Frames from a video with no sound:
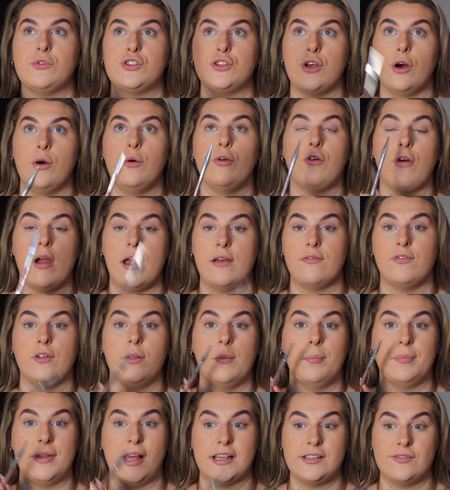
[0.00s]
so grateful
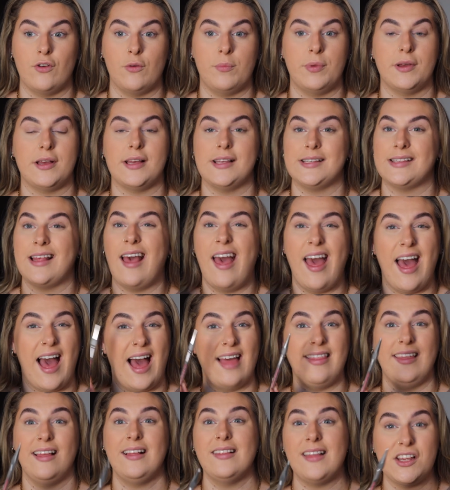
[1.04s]
and blessed for because
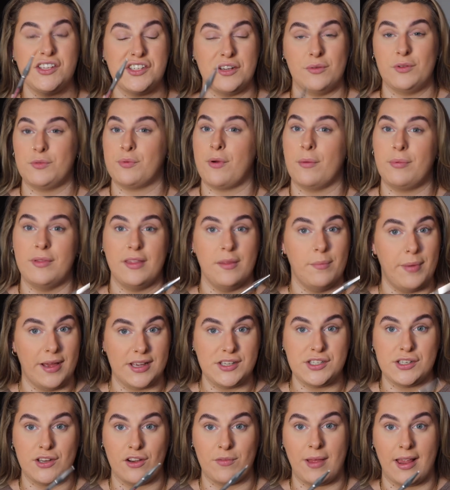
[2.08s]
I think last year was probably the
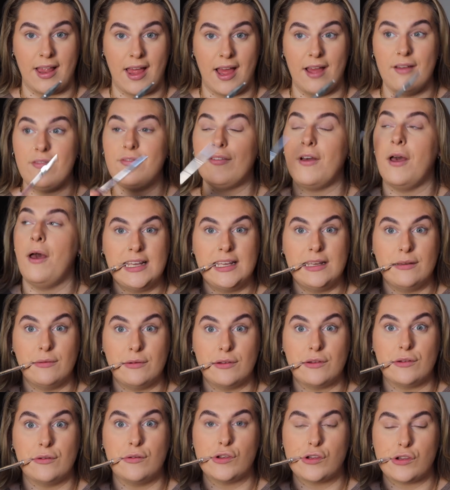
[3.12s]
best year of my life. It
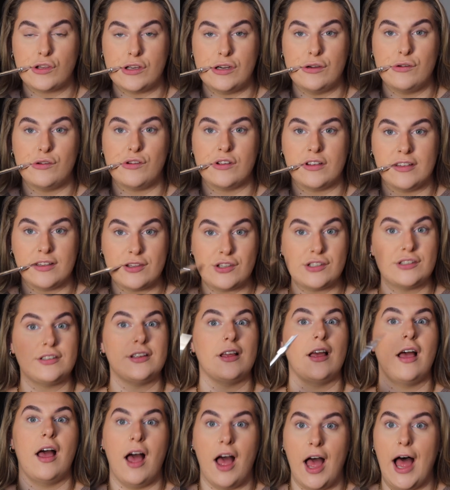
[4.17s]
was also just
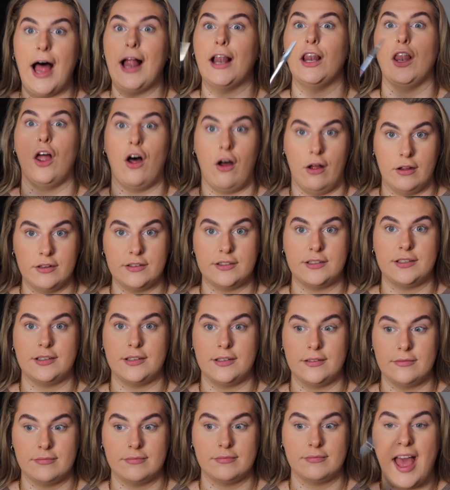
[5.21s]
a
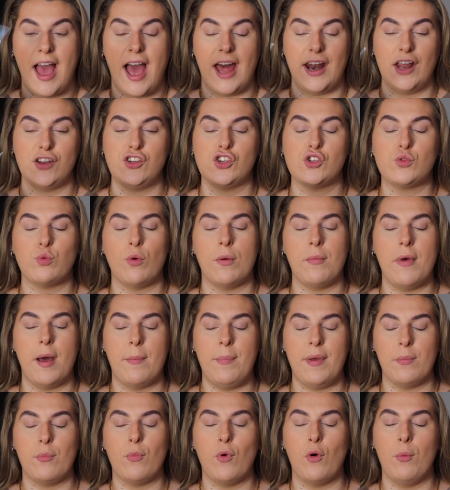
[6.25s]
lot. And I just want a
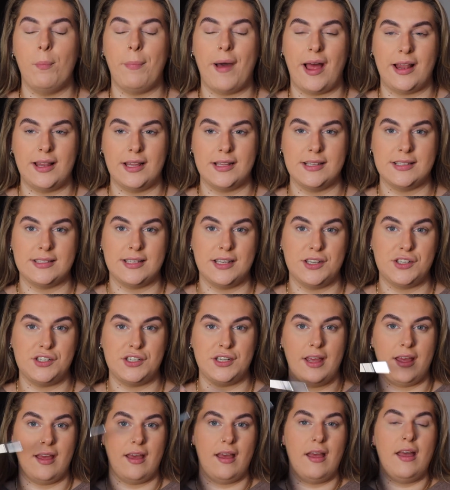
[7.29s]
bit more balance this
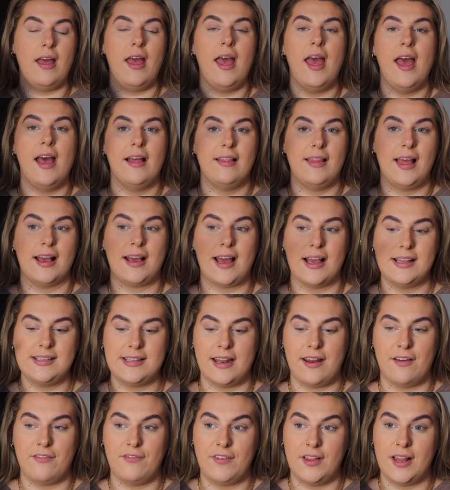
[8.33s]
year. Like I
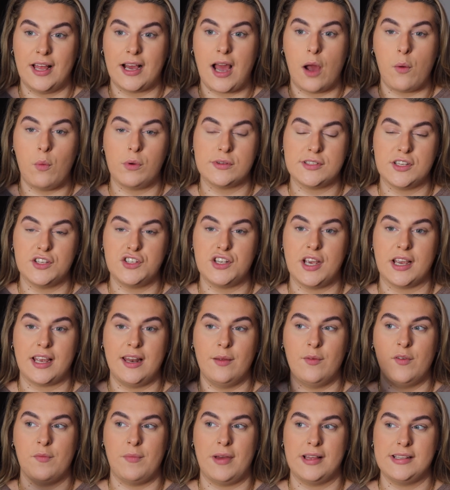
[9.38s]
said, I feel like I wasn't checking
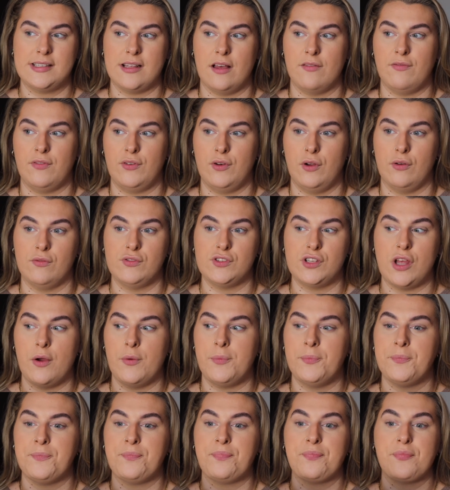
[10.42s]
in with myself enough.
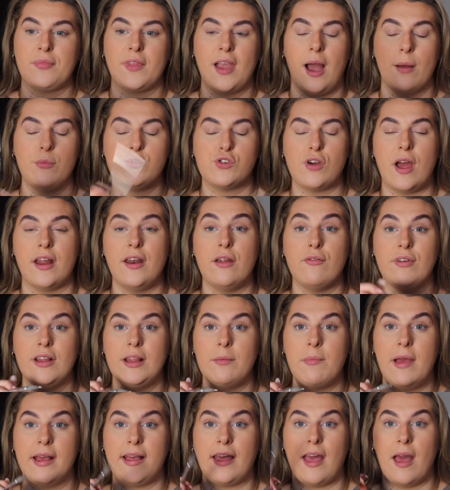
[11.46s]
So I'm trying to
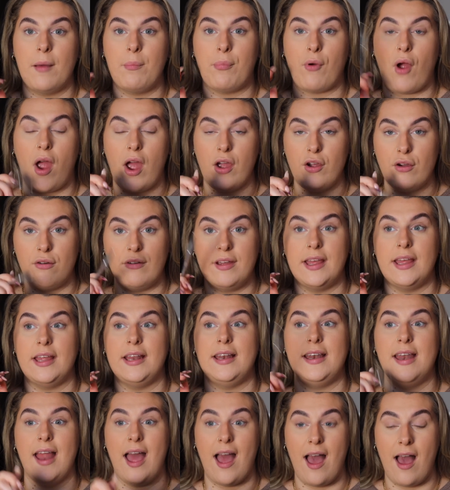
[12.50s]
really make it a priority
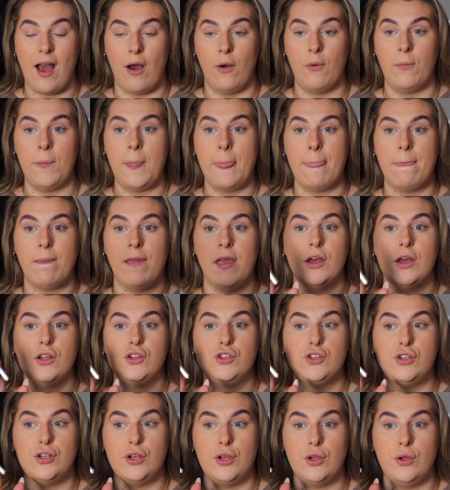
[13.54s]
now
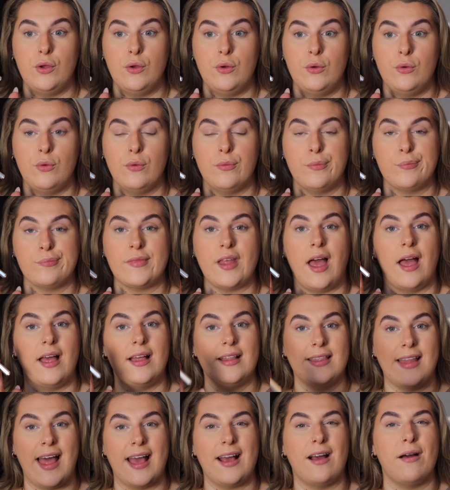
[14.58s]
to,
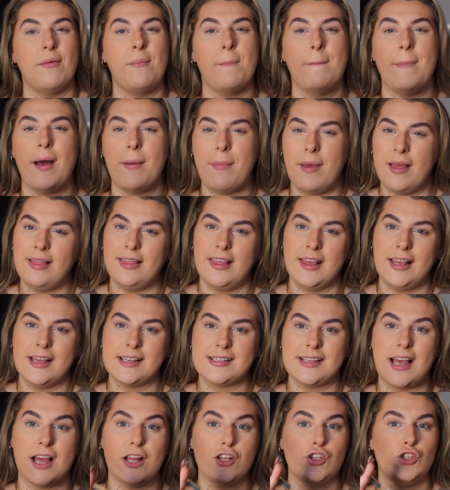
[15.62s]
like, my main thing
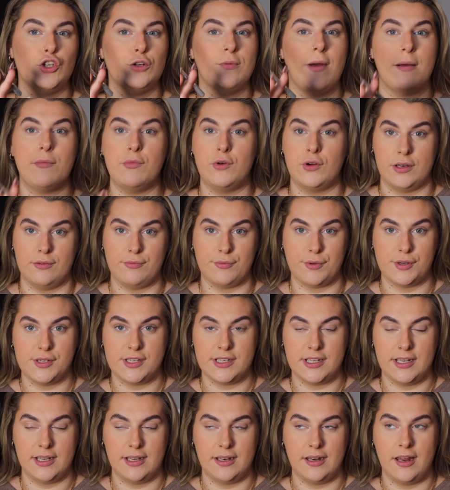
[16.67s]
is like do my morning
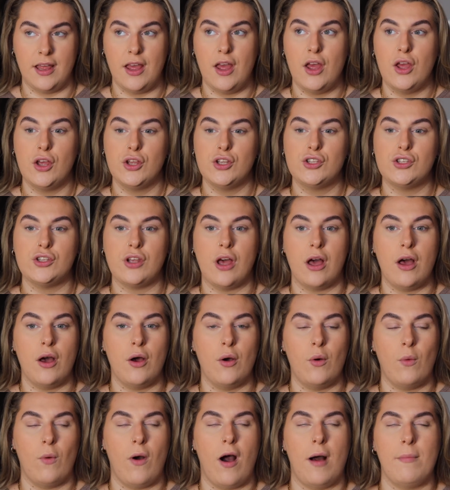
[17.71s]
routine.
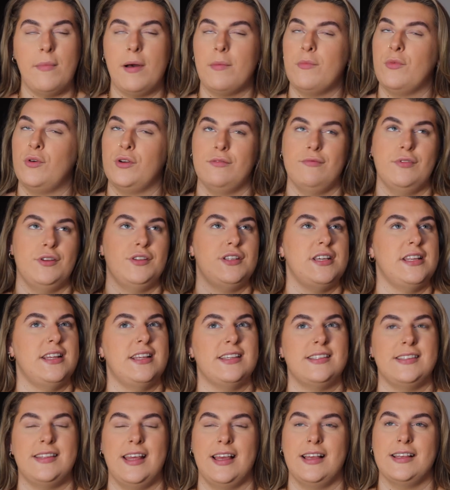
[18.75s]
So on my morning routine
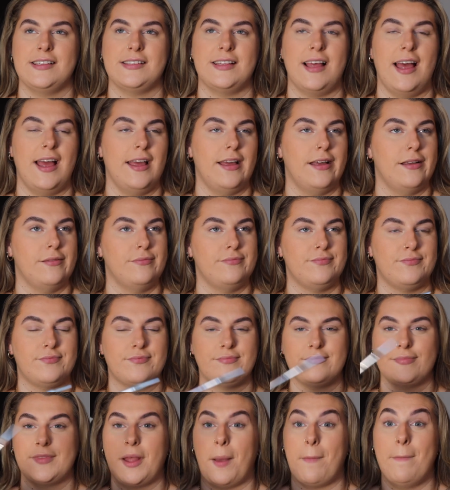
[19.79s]
is things like
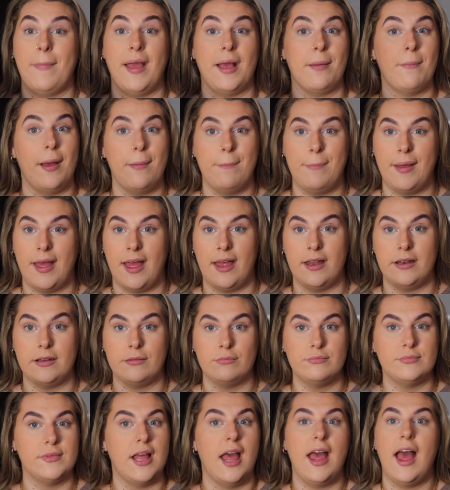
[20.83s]
make my bed,
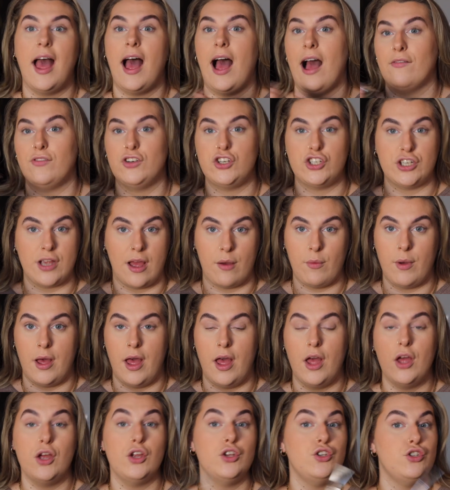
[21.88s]
have a
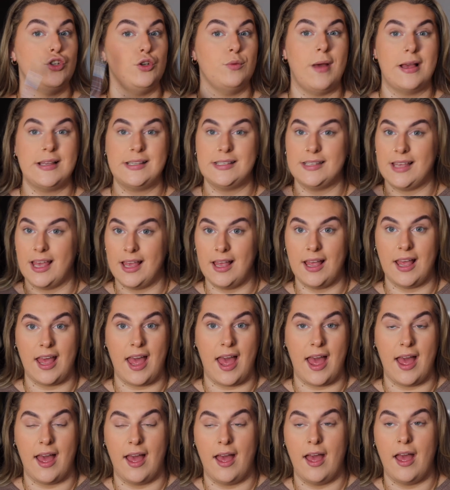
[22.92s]
shower, do my
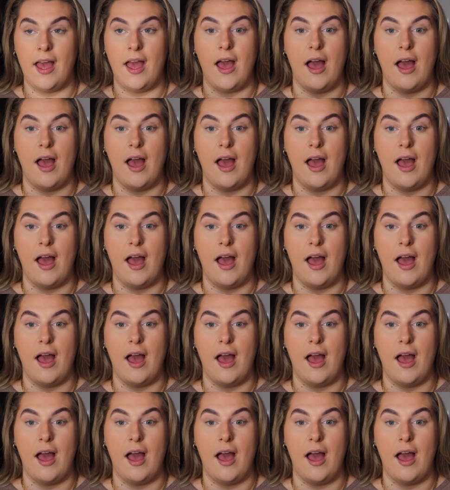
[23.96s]
skincare,